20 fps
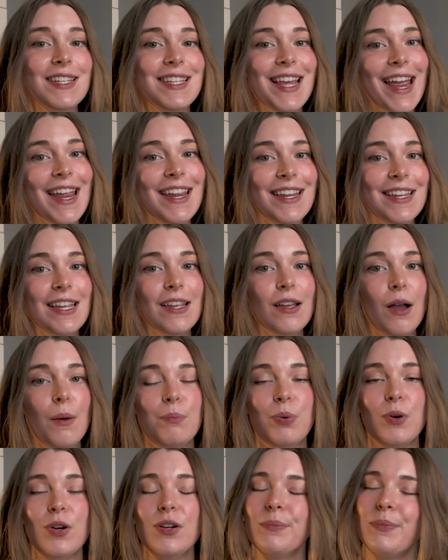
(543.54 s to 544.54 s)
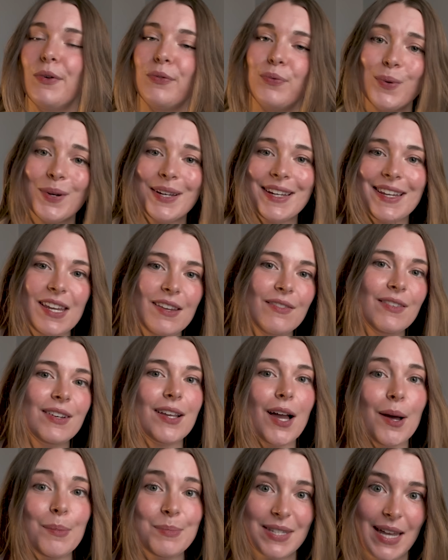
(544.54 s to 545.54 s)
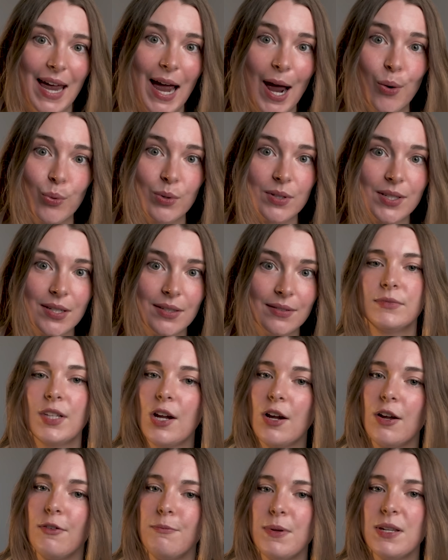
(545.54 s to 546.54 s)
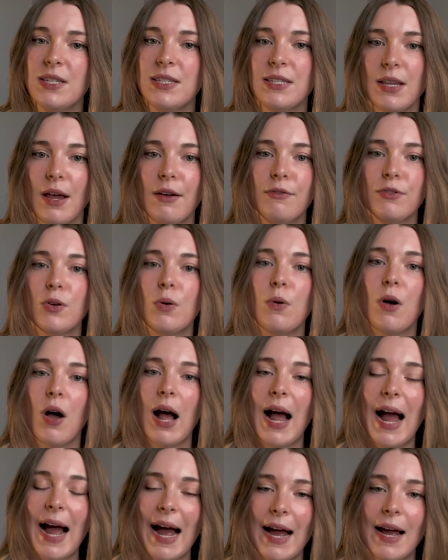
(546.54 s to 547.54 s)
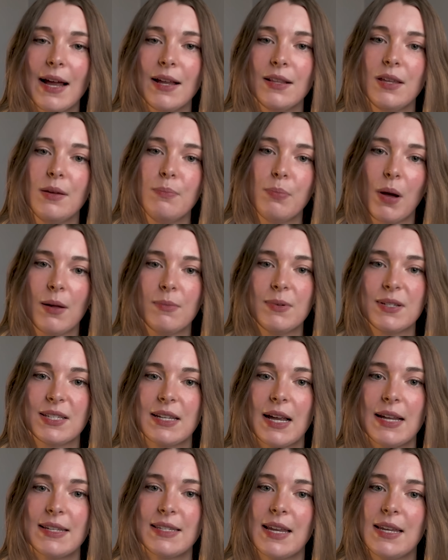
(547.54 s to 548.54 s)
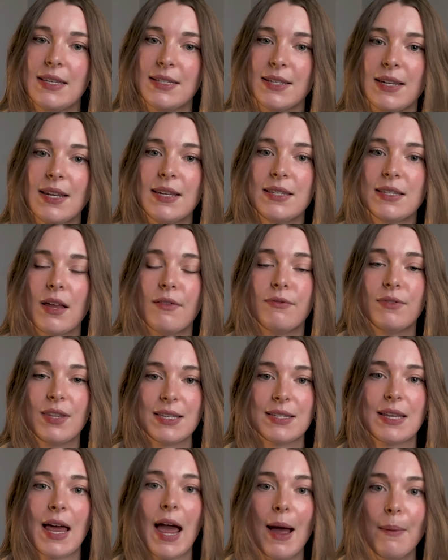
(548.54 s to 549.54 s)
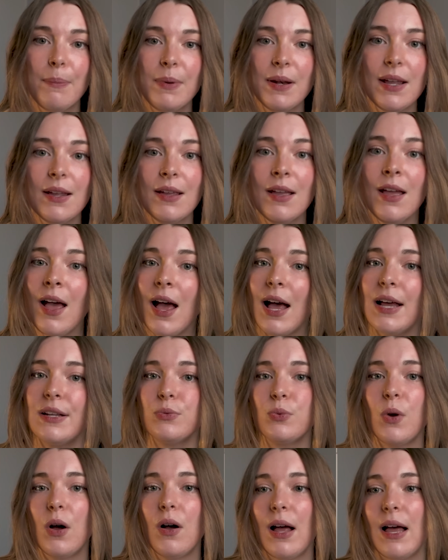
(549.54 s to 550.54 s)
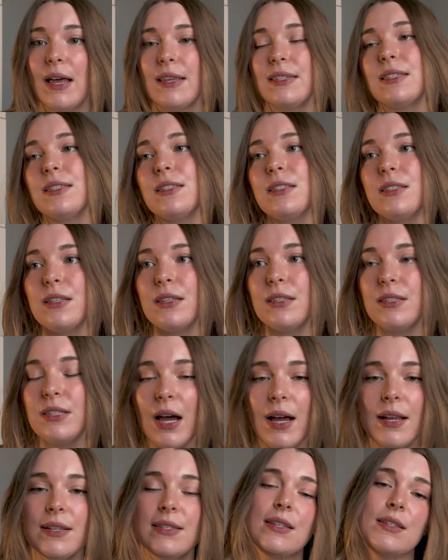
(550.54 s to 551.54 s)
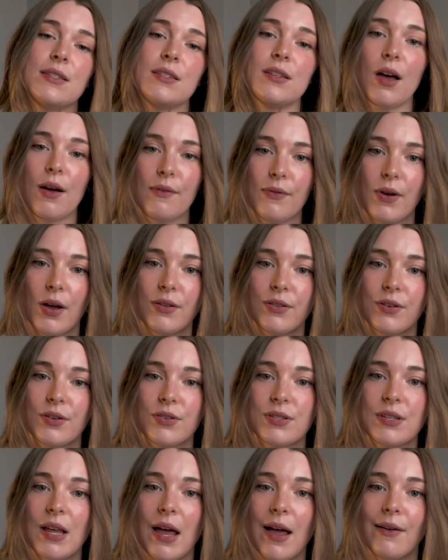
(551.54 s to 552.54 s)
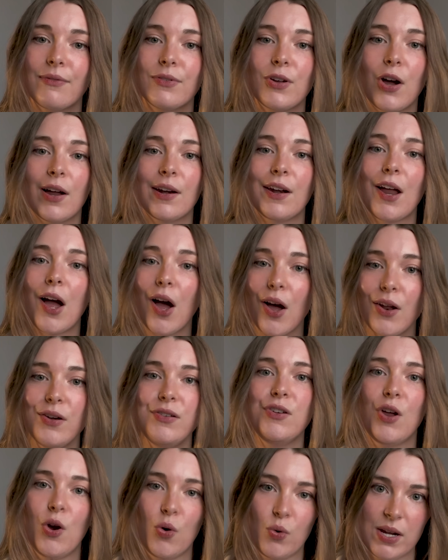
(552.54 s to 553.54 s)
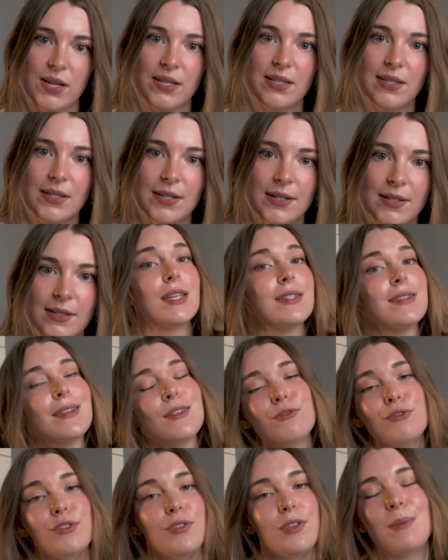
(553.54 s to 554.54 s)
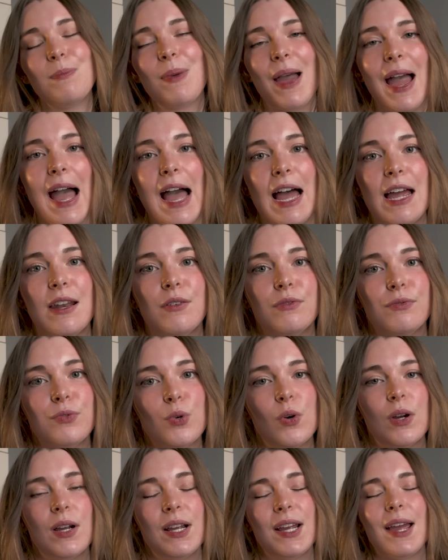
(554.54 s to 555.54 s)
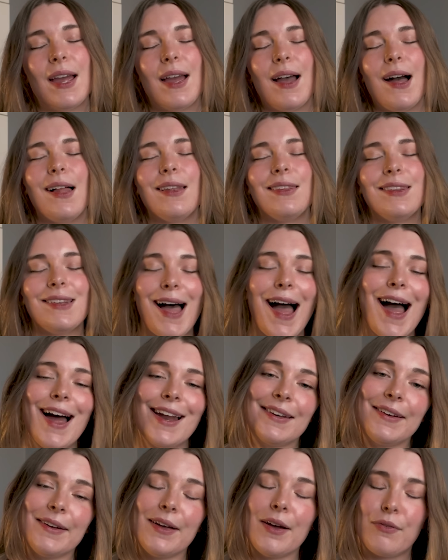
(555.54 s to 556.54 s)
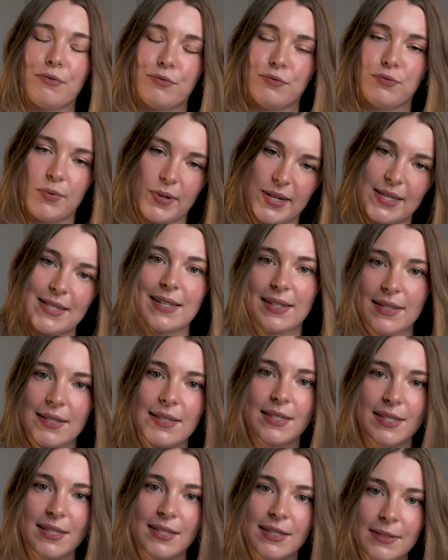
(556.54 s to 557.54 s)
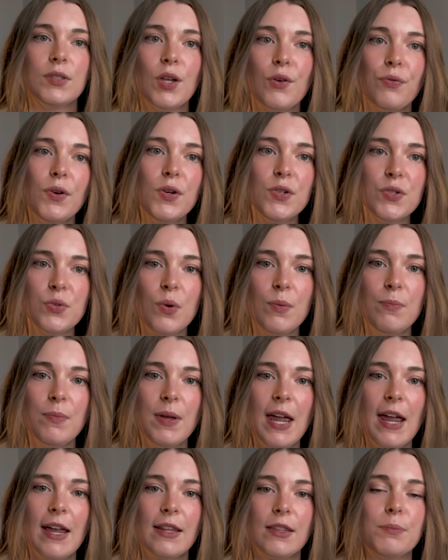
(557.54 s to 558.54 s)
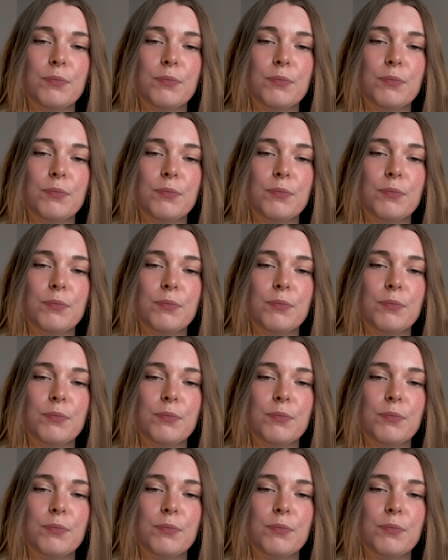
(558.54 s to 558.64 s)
tanking a book before it even comes out. There have been several highly publicized incidents of this happening, as well as dozens of others that have gone unnoticed. This is really bad for a lot of reasons. The first one being the